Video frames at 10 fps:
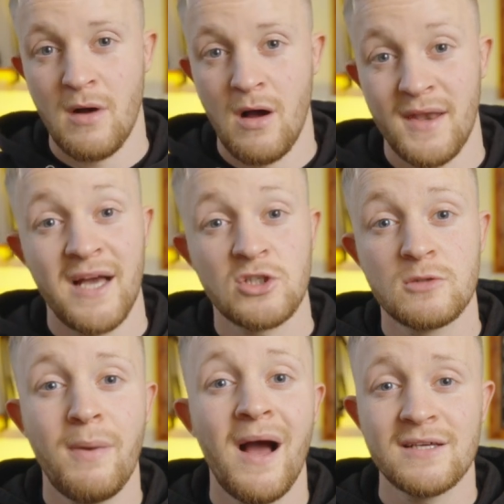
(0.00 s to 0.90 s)
And that's
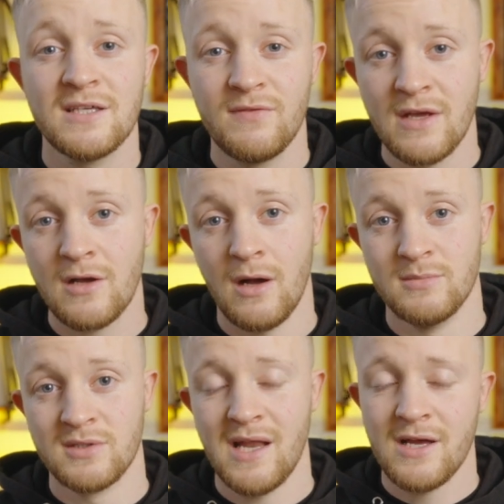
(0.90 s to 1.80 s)
just passive
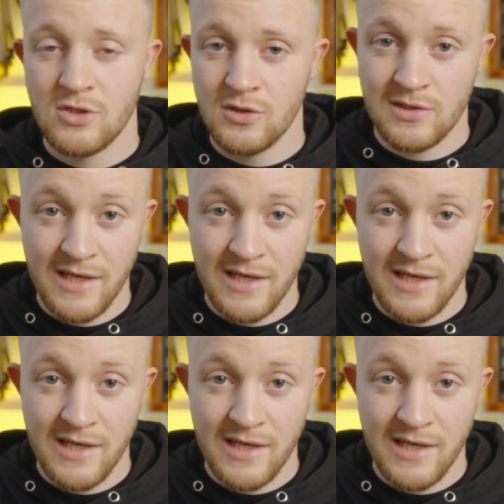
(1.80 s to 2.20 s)
income. So that's just